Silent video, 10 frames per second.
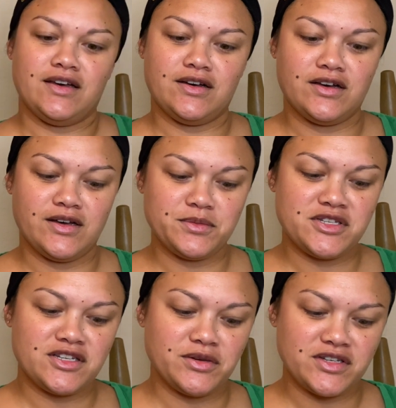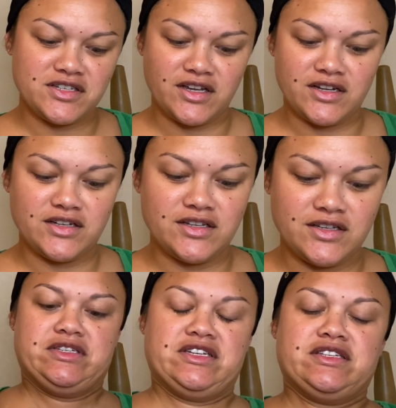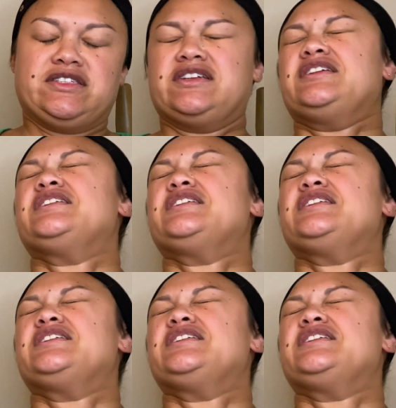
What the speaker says: Oh, I'm so excited. Dun, dun, dun,